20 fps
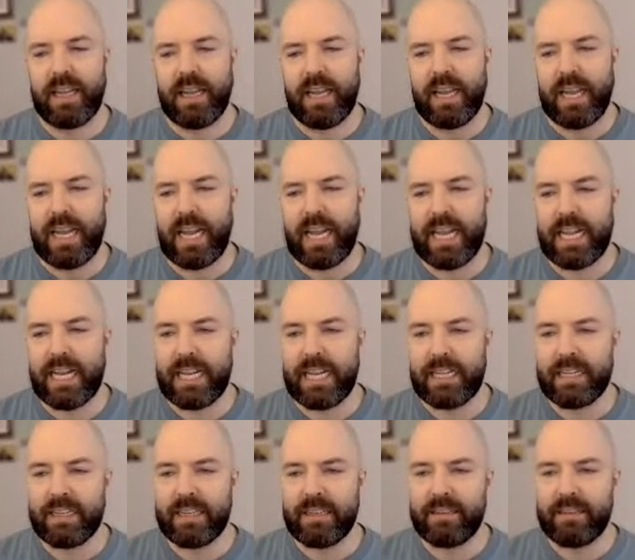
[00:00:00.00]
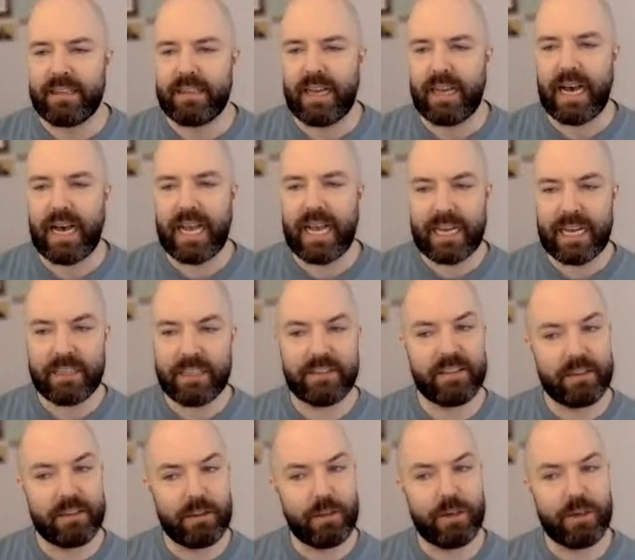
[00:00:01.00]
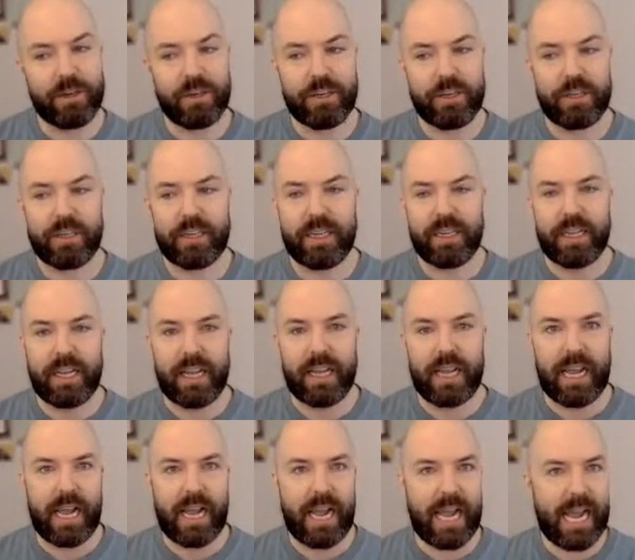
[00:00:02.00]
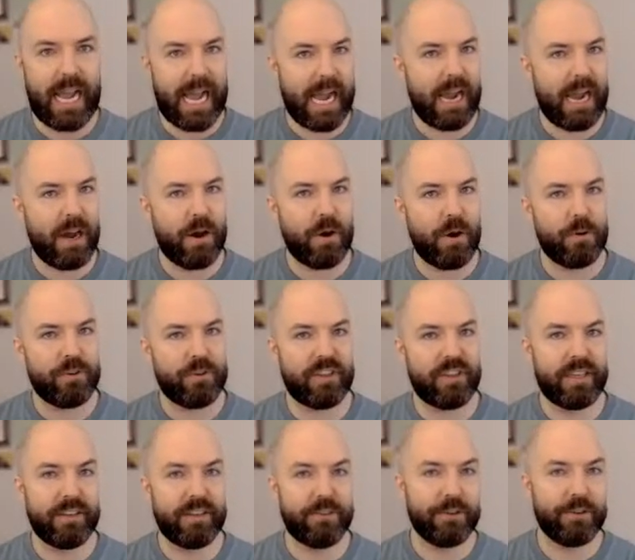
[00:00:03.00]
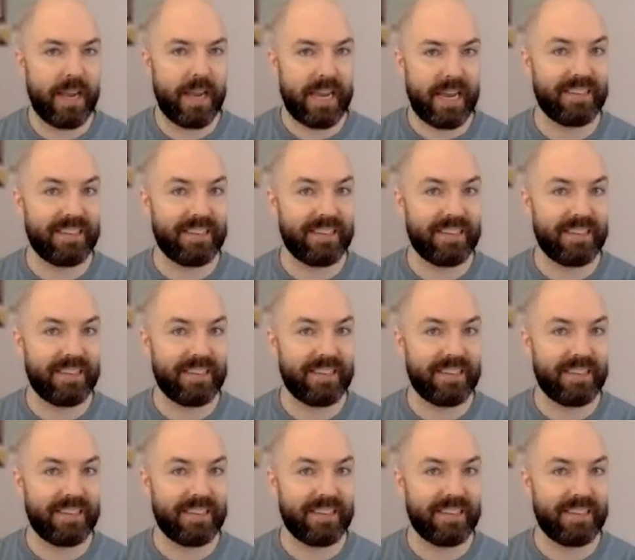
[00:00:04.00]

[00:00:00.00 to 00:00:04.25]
And I had to learn how to interact